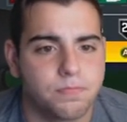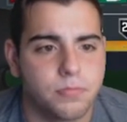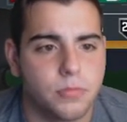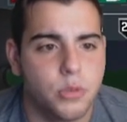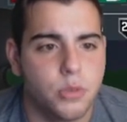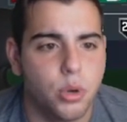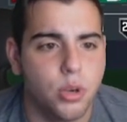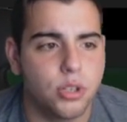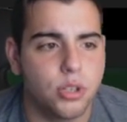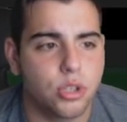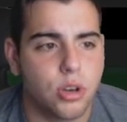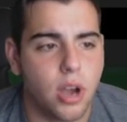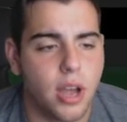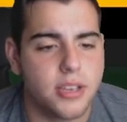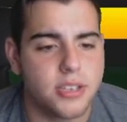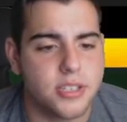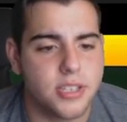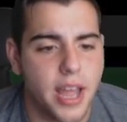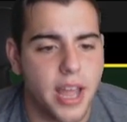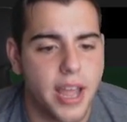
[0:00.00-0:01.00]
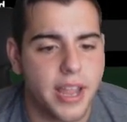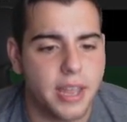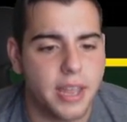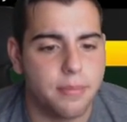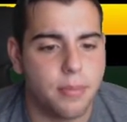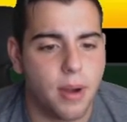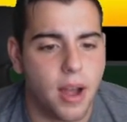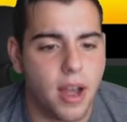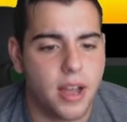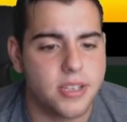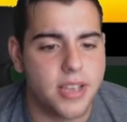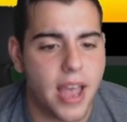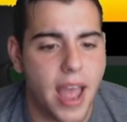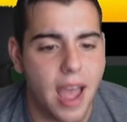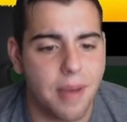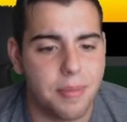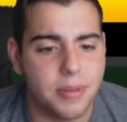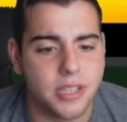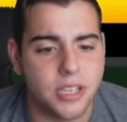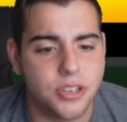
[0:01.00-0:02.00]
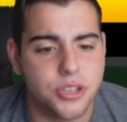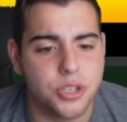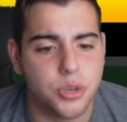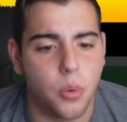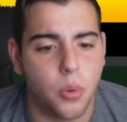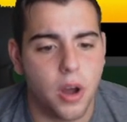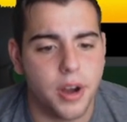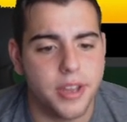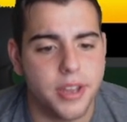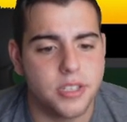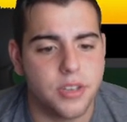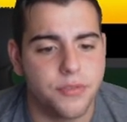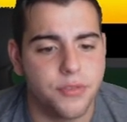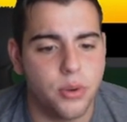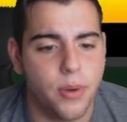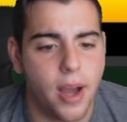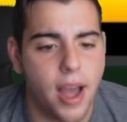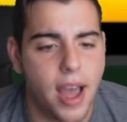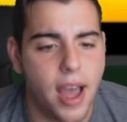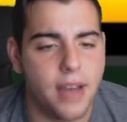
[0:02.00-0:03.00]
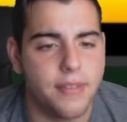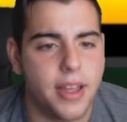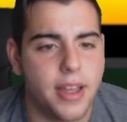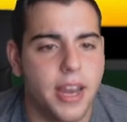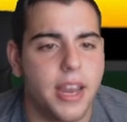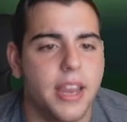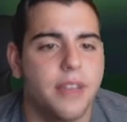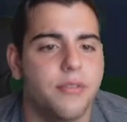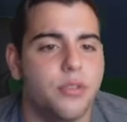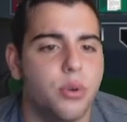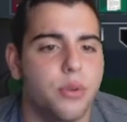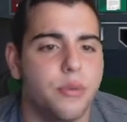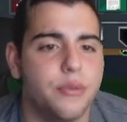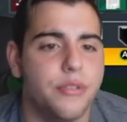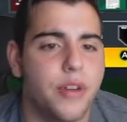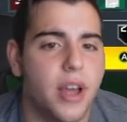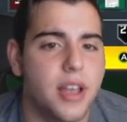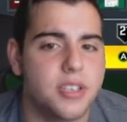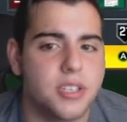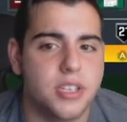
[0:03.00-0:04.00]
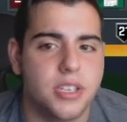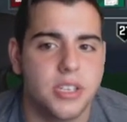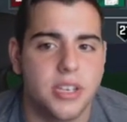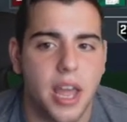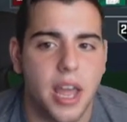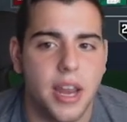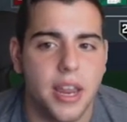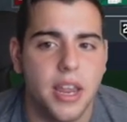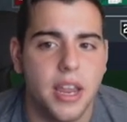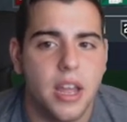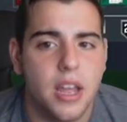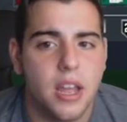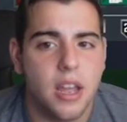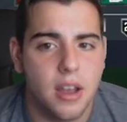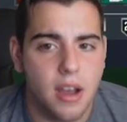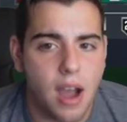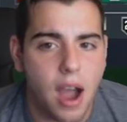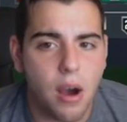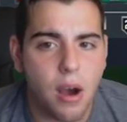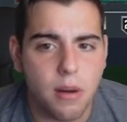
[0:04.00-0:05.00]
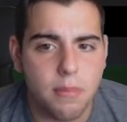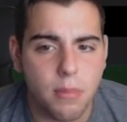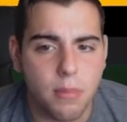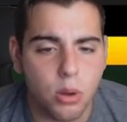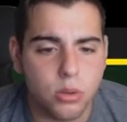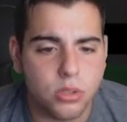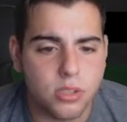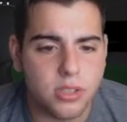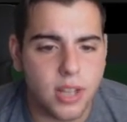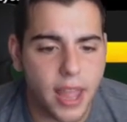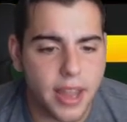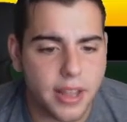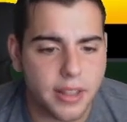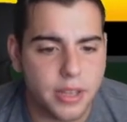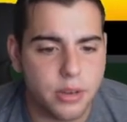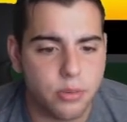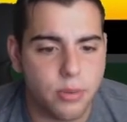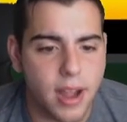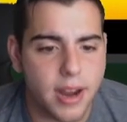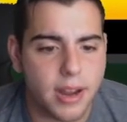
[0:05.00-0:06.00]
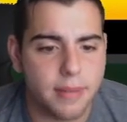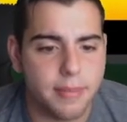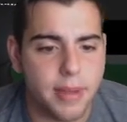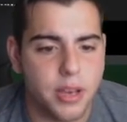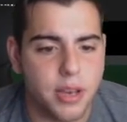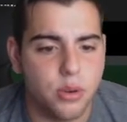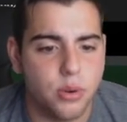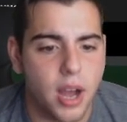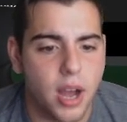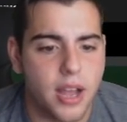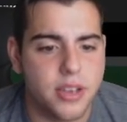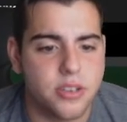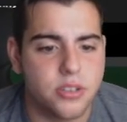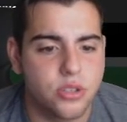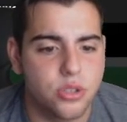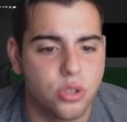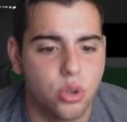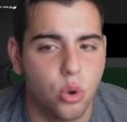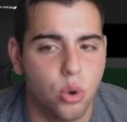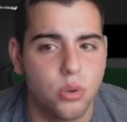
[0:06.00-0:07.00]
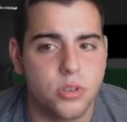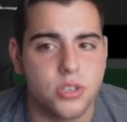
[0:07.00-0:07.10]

you could try snag him, guys. Amethyst 20s, if you have any, if you invest in any, I'll most likely recommend you guys do